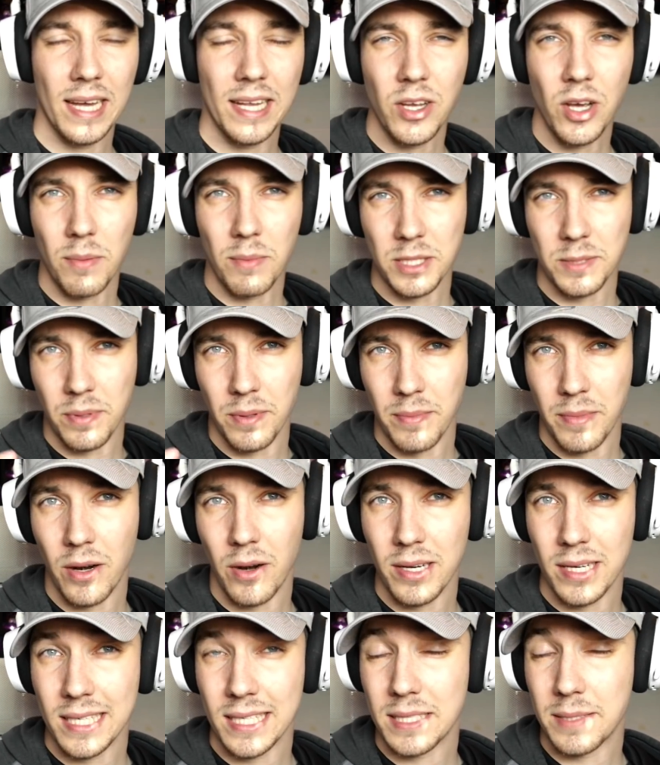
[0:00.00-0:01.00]
and you almost
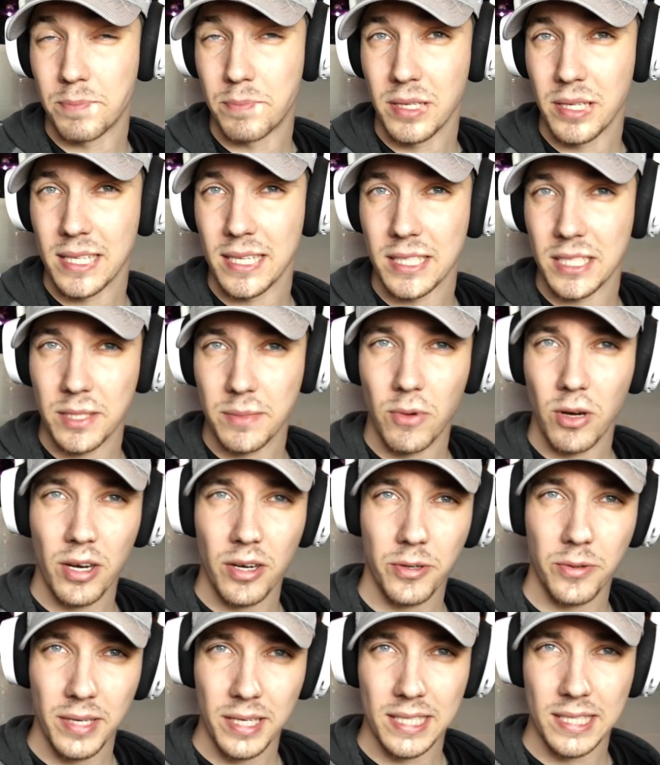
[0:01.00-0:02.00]
primarily build in
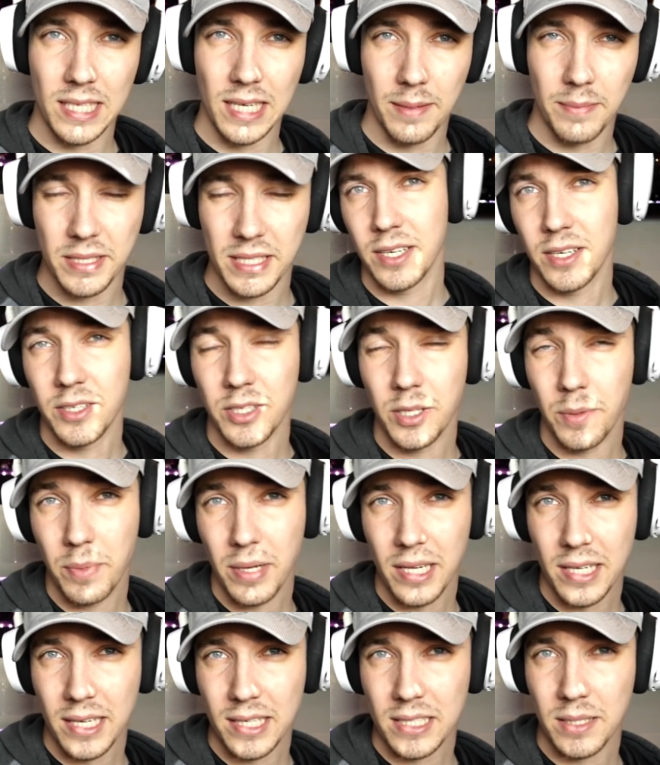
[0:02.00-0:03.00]
smaller grid snaps. Your
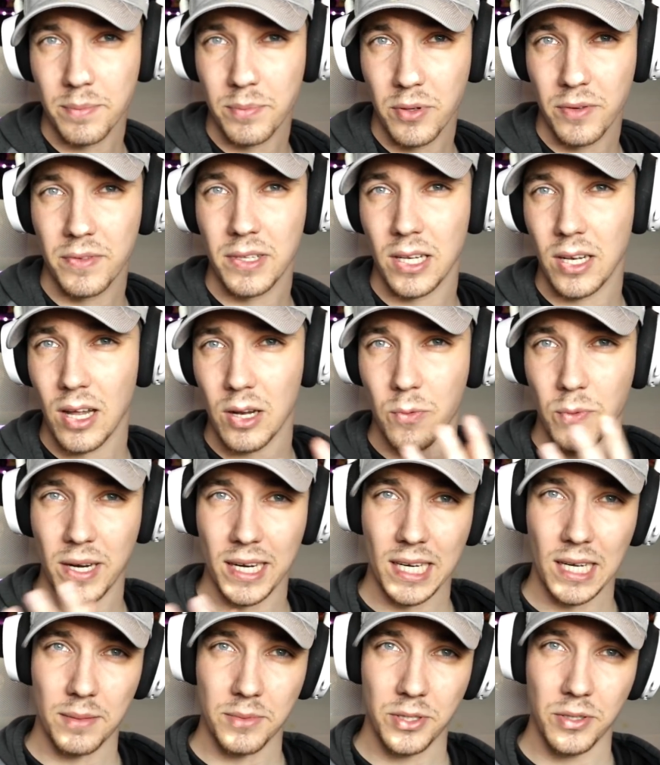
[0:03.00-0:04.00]
buildings improved a lot when
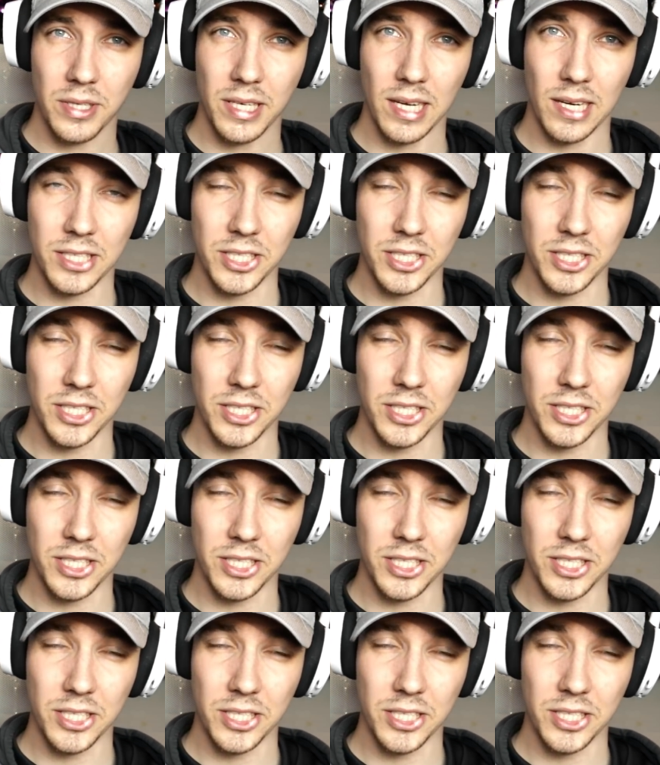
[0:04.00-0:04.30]
it comes to the